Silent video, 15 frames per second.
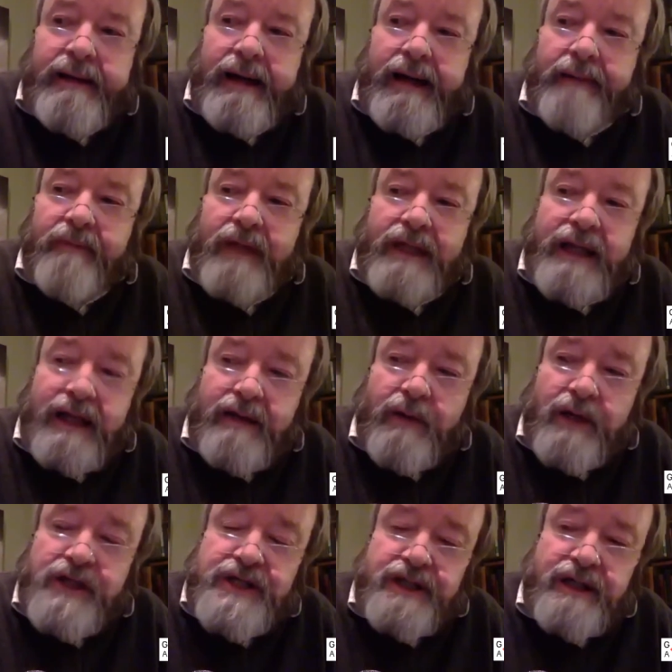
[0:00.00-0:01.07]
And that
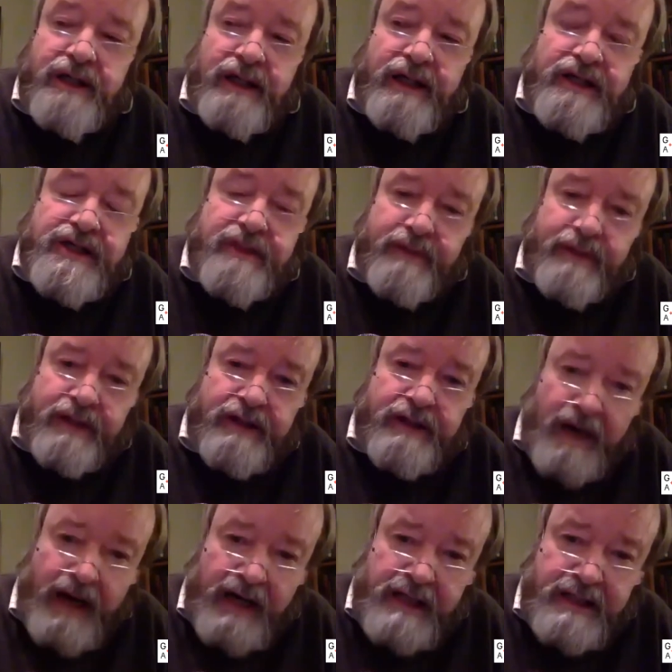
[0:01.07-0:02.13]
question needs to be
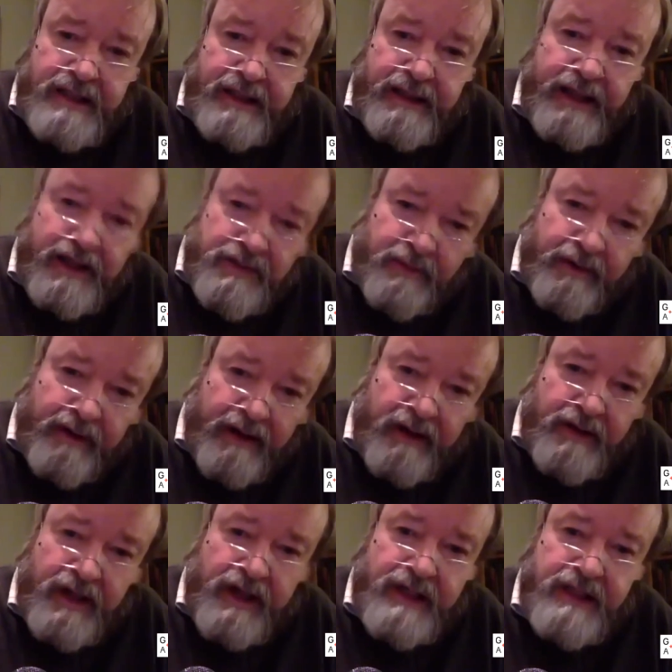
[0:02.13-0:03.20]
addressed. And that's what I
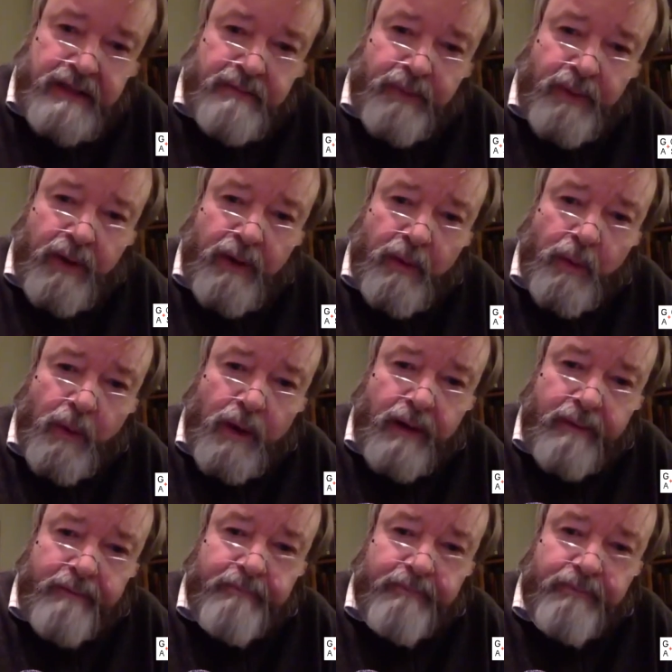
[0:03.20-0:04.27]
address in part
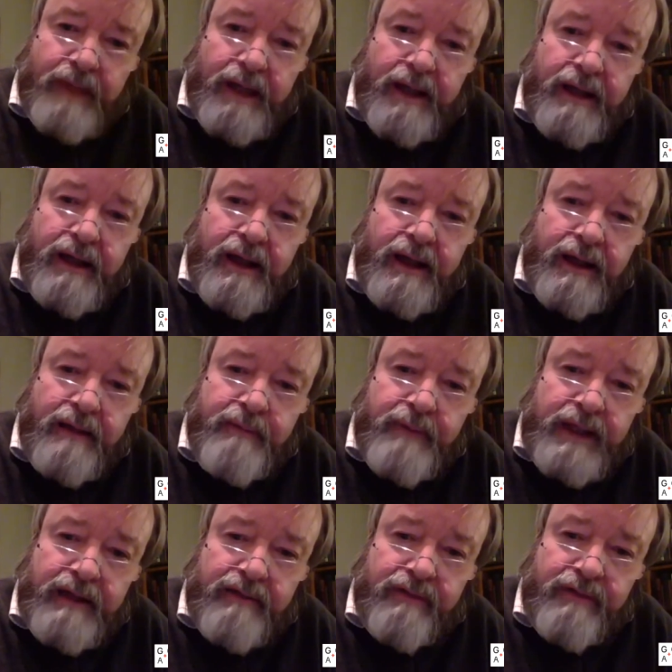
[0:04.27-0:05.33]
one. And I
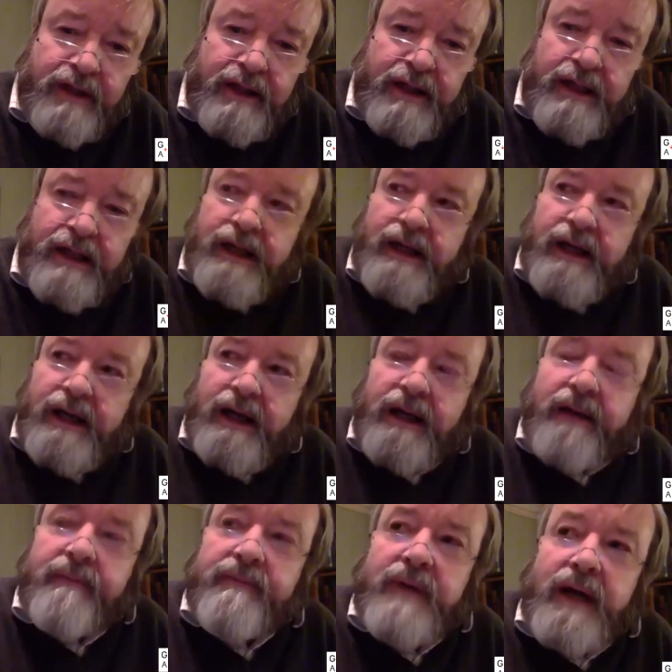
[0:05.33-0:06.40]
believe that
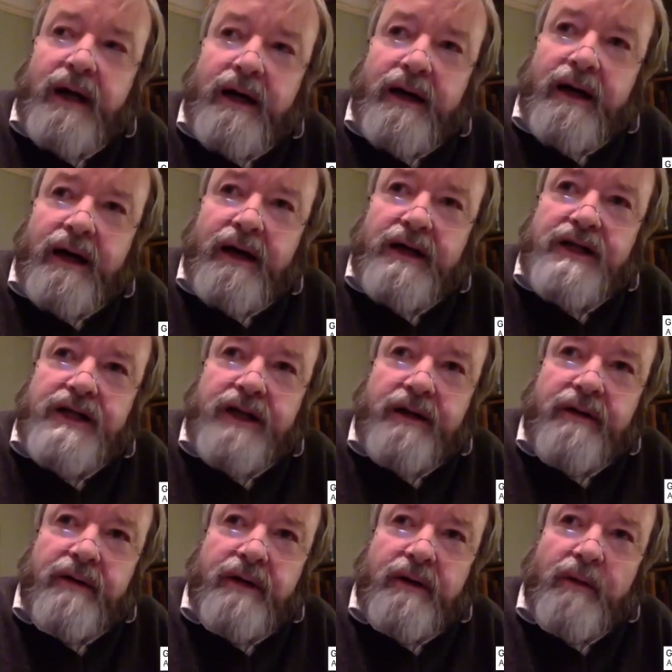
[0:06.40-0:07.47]
I
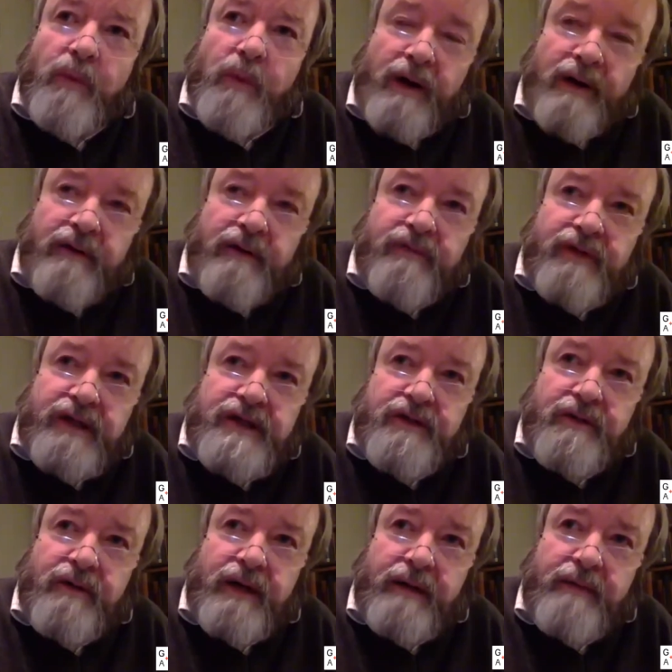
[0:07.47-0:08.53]
show that one of the
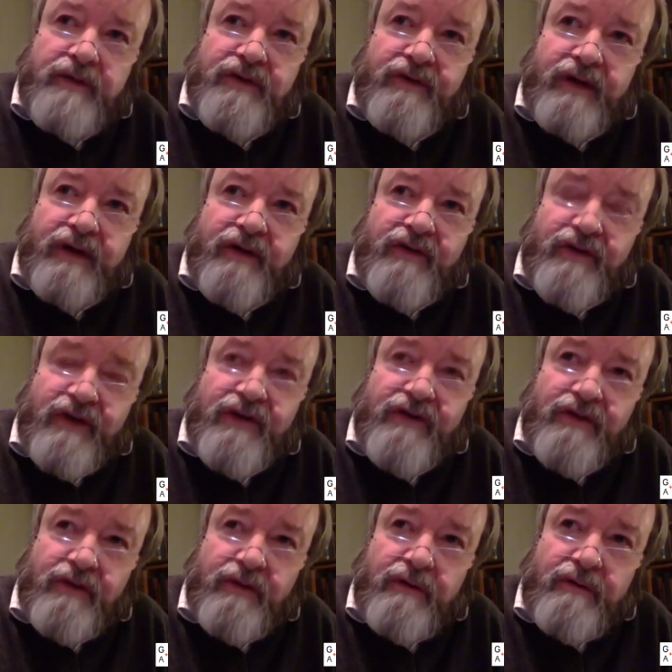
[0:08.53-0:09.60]
two hemispheres
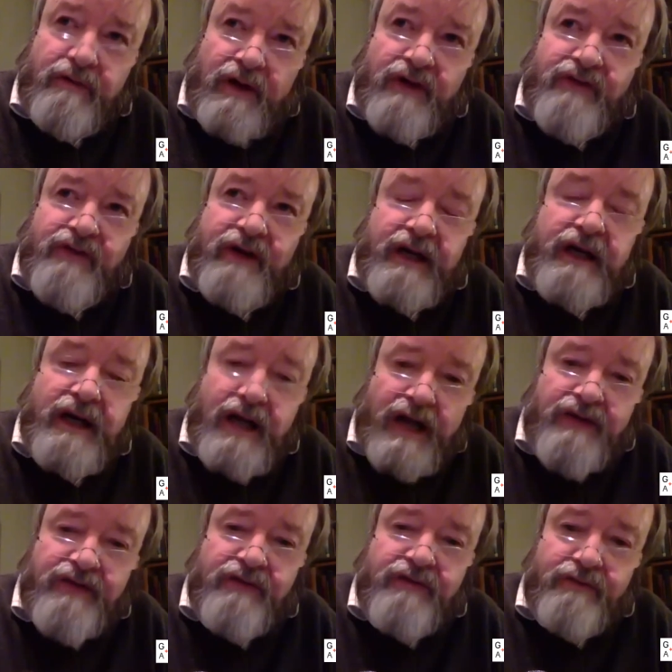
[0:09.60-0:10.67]
is universally
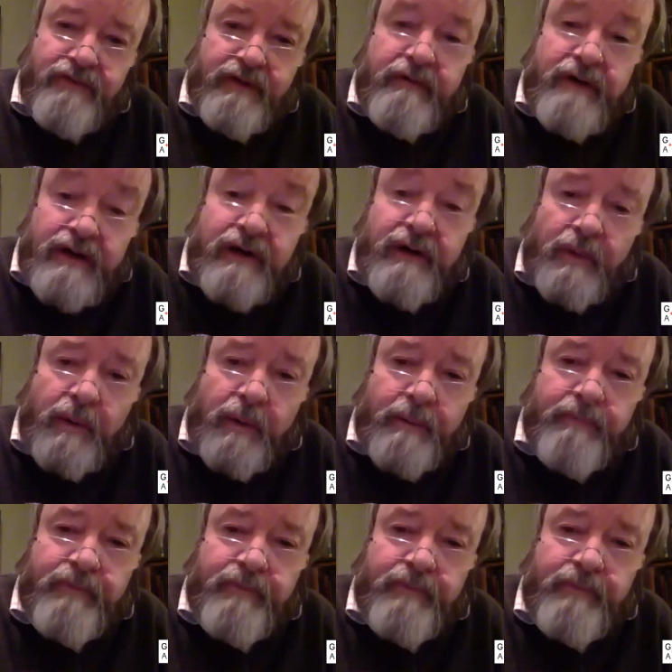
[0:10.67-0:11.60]
less veridical.